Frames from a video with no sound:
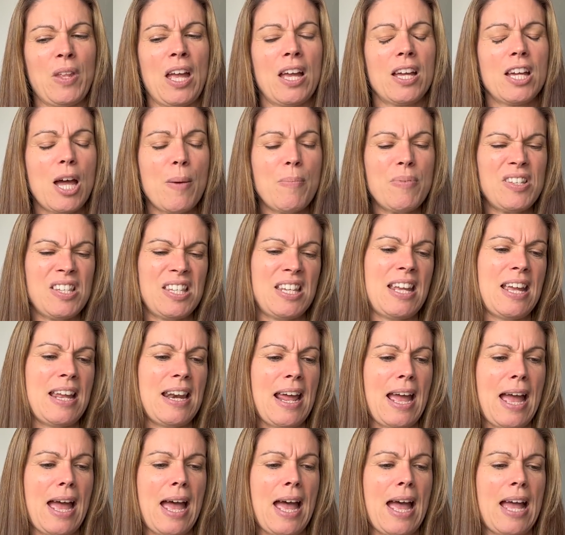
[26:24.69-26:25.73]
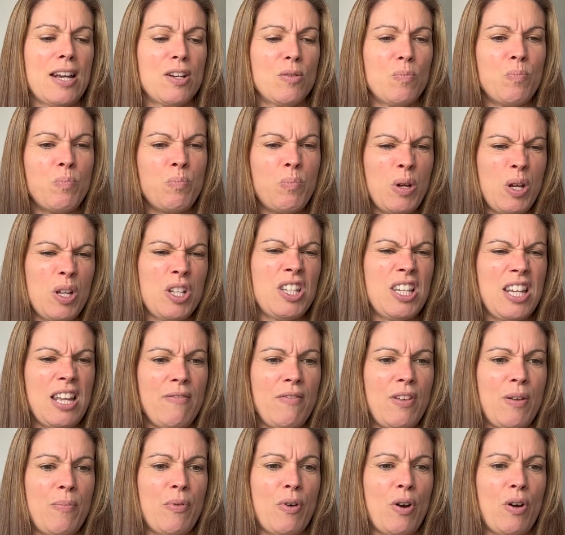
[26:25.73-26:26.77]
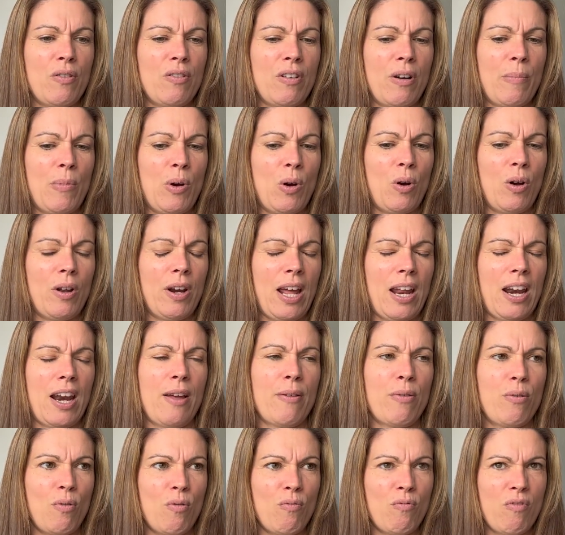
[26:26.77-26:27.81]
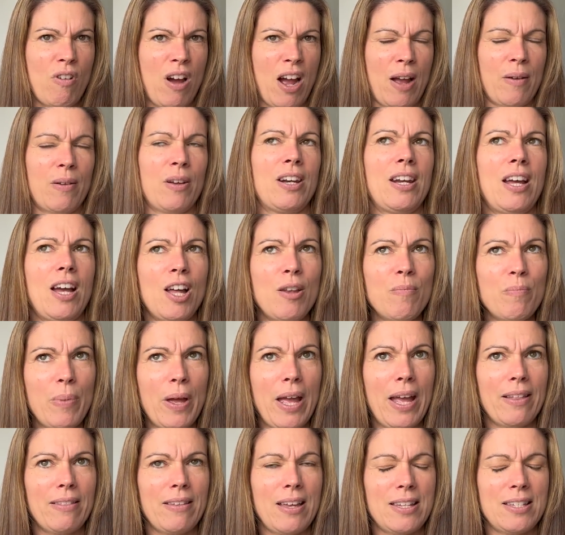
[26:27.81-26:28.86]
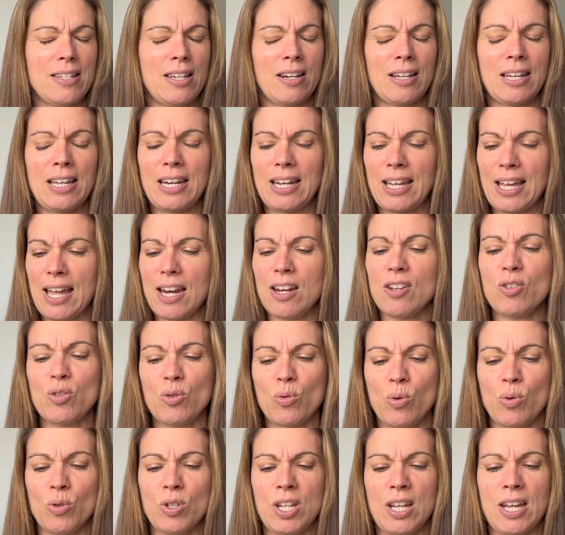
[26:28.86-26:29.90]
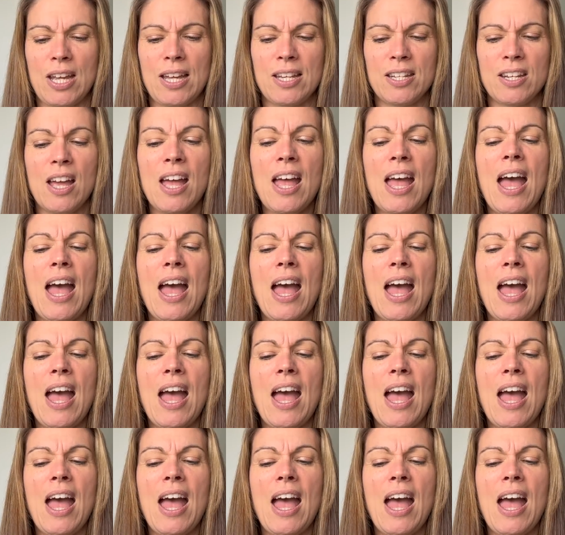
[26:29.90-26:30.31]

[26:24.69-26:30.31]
cup of tea in hand, put a TV program on, and I thought, right, I'm gonna unpick this and I'm gonna get it sorted.